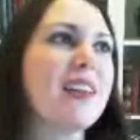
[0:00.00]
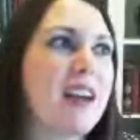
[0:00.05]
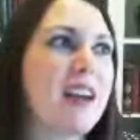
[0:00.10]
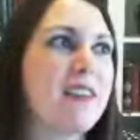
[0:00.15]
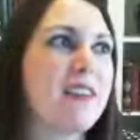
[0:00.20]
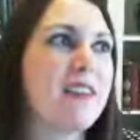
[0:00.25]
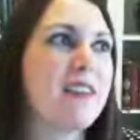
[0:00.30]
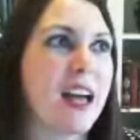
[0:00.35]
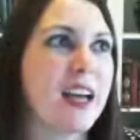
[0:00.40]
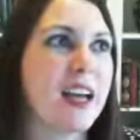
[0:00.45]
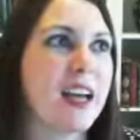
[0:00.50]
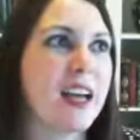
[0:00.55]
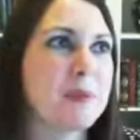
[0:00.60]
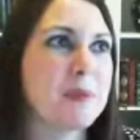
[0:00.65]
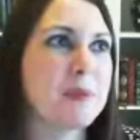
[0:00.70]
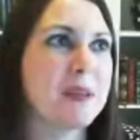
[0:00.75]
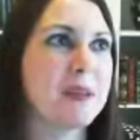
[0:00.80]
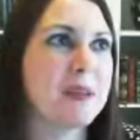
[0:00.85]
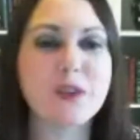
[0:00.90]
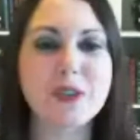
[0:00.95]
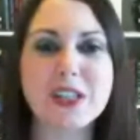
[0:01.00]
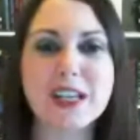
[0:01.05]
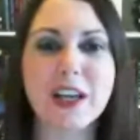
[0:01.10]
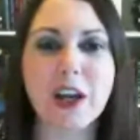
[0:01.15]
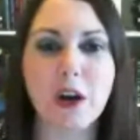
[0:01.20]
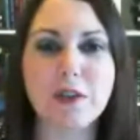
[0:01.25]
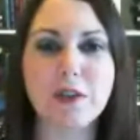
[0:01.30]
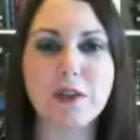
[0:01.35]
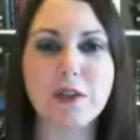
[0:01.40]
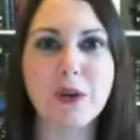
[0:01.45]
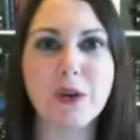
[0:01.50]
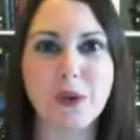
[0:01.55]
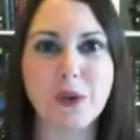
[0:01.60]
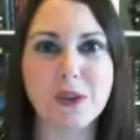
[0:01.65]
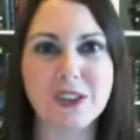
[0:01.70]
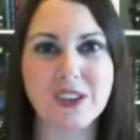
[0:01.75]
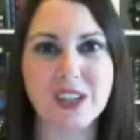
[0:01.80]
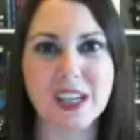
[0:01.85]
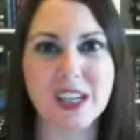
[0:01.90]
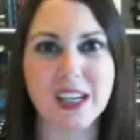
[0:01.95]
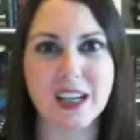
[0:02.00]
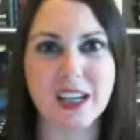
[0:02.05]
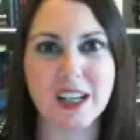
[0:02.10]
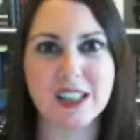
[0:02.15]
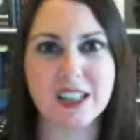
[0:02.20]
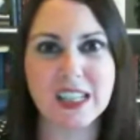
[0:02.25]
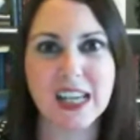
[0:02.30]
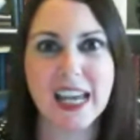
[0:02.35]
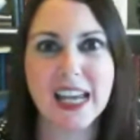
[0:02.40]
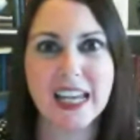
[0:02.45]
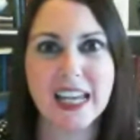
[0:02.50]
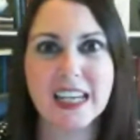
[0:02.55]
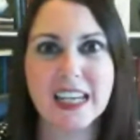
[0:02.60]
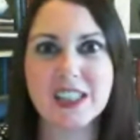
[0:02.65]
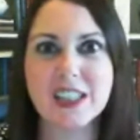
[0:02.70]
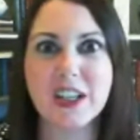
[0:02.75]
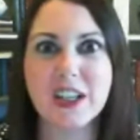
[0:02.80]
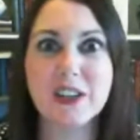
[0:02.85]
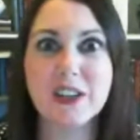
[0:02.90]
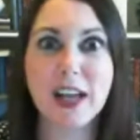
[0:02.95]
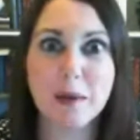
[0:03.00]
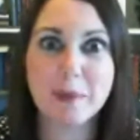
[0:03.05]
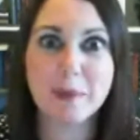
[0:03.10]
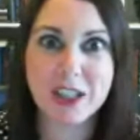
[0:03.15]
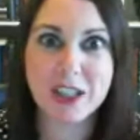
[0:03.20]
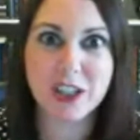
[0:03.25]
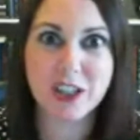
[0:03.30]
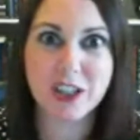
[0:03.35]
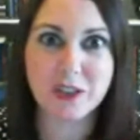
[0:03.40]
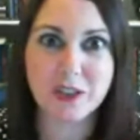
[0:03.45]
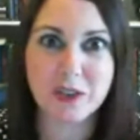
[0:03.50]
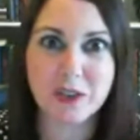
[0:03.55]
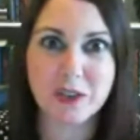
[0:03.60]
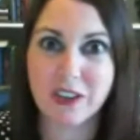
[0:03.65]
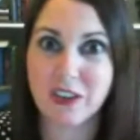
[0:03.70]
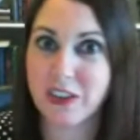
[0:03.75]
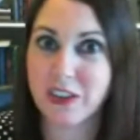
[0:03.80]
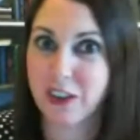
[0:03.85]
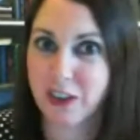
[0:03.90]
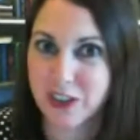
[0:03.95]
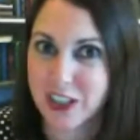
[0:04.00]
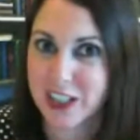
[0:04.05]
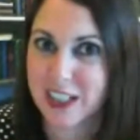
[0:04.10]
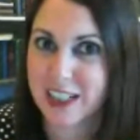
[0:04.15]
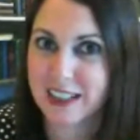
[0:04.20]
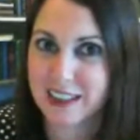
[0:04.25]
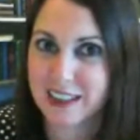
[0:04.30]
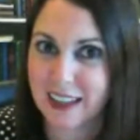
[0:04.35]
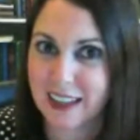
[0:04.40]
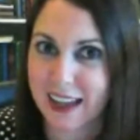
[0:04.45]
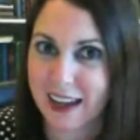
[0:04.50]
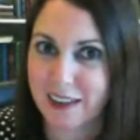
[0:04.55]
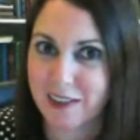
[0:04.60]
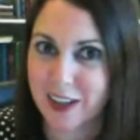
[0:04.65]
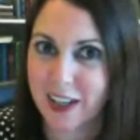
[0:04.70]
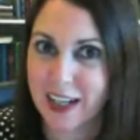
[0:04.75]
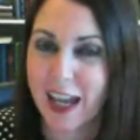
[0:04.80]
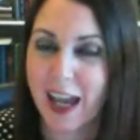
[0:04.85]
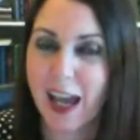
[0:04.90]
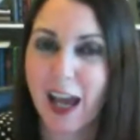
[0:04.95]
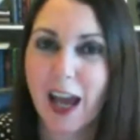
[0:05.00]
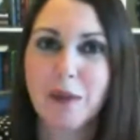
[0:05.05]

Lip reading: I thought has been interesting over the course of the years is, now my children are 13 and 11.